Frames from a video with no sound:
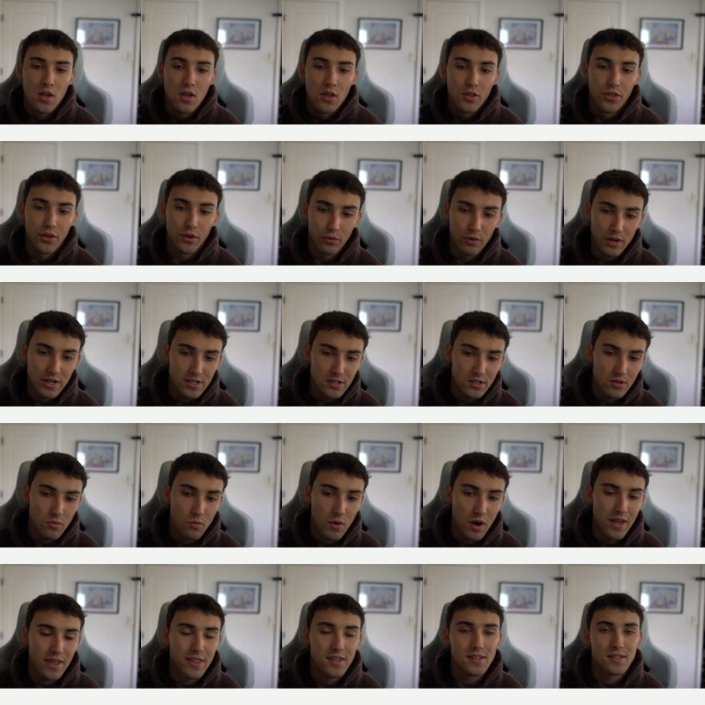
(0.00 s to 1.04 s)
the reason
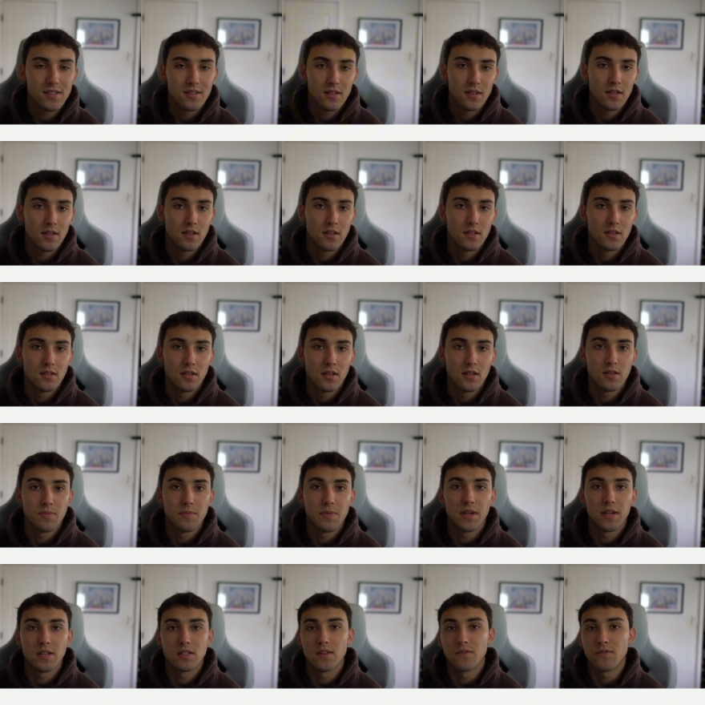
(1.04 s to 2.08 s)
why this is
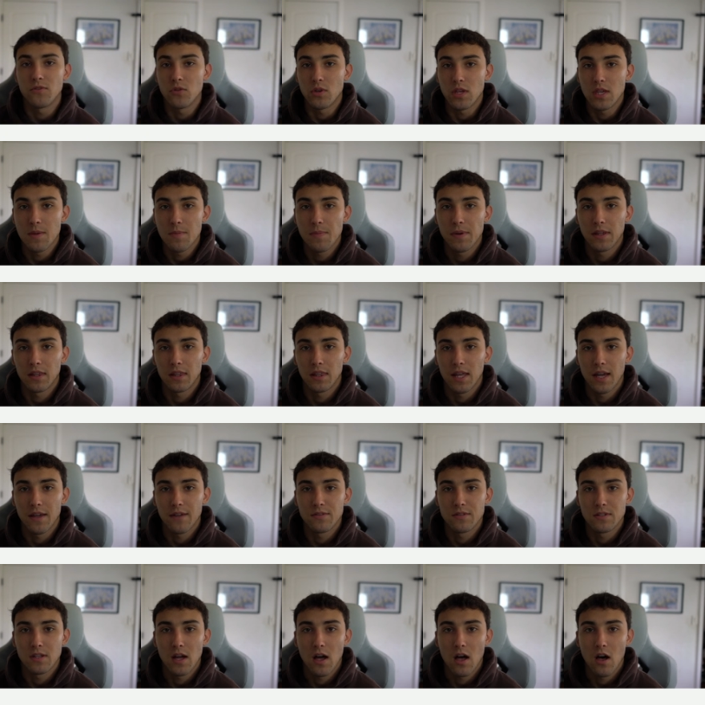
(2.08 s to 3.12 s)
because if you keep it
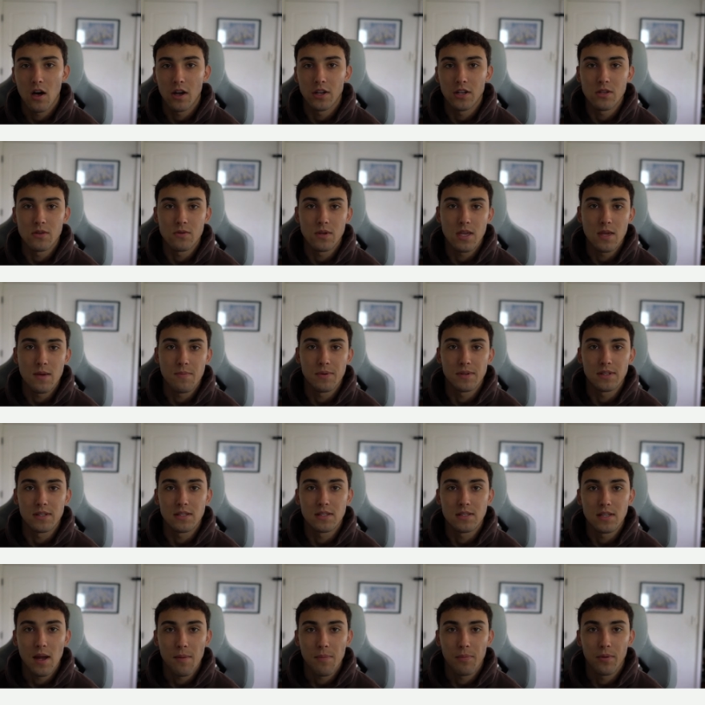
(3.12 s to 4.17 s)
lifestyle and you keep it
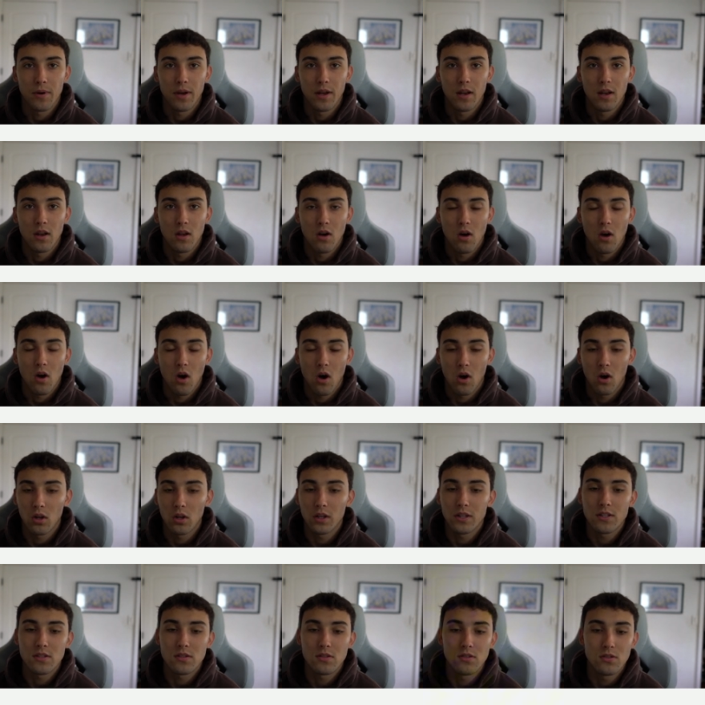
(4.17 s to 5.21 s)
separate, all
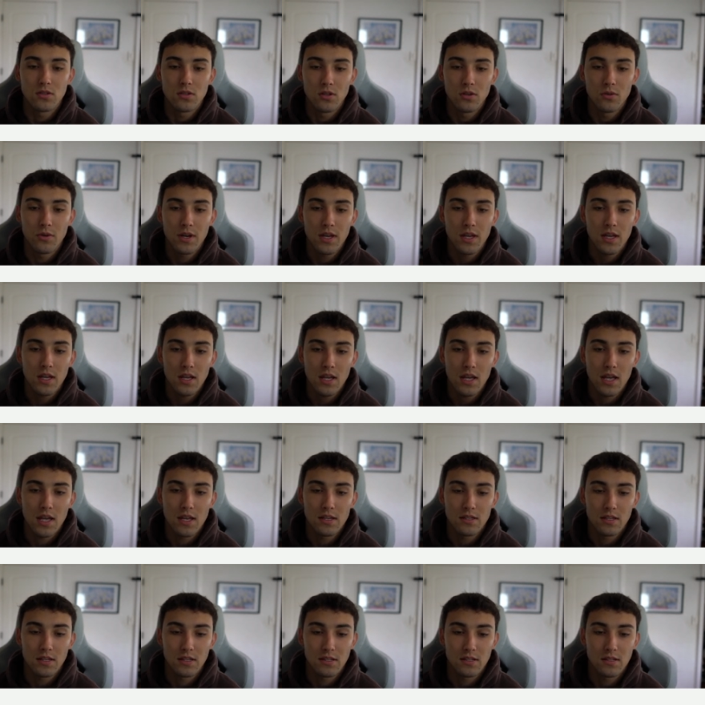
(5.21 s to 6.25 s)
it's doing
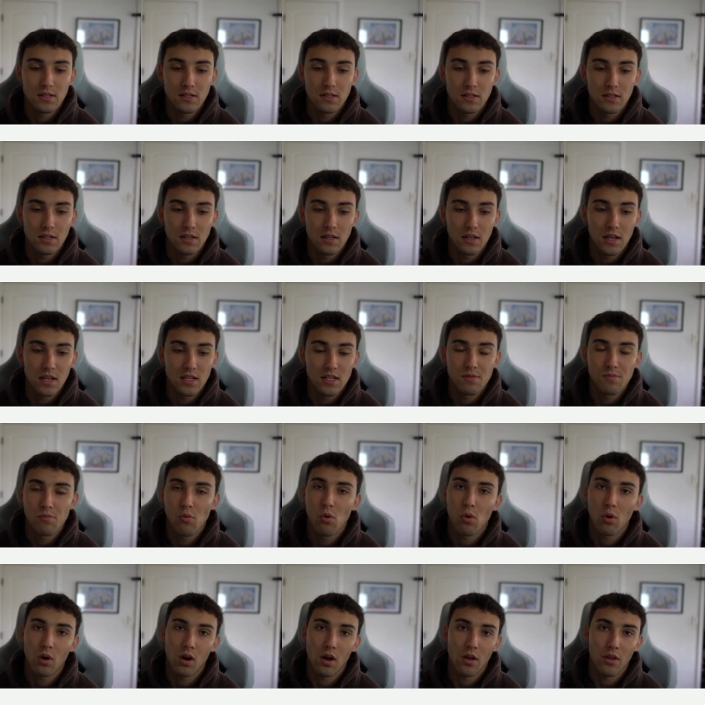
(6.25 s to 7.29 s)
is it's
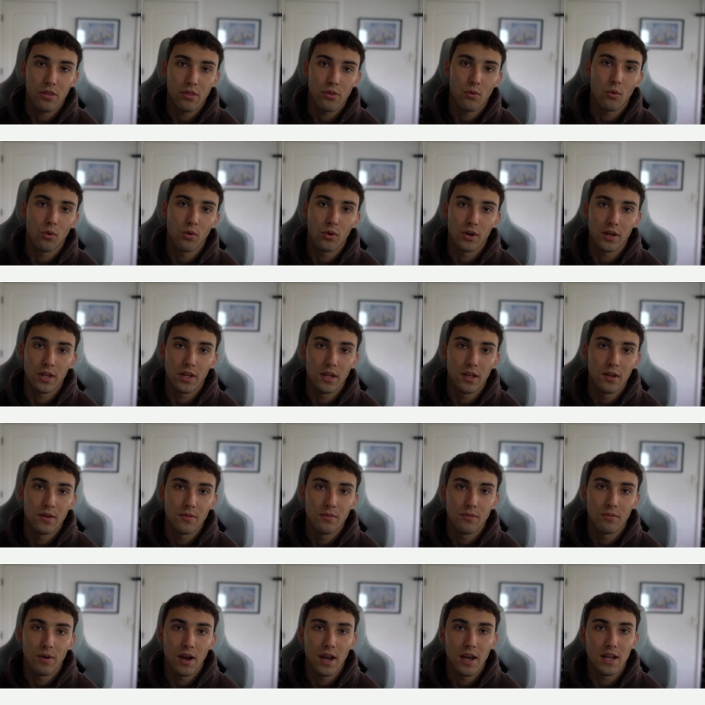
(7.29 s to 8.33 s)
more authority,
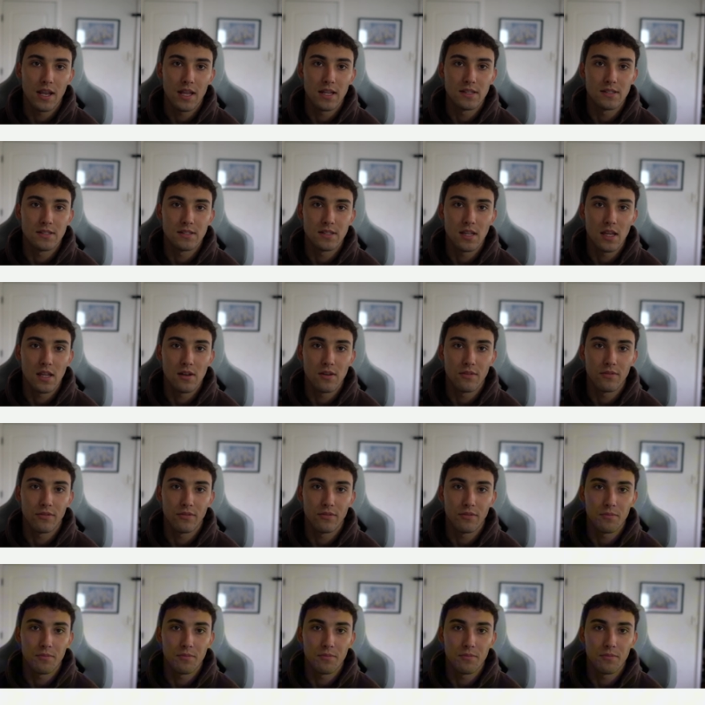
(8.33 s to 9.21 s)
right? Instead of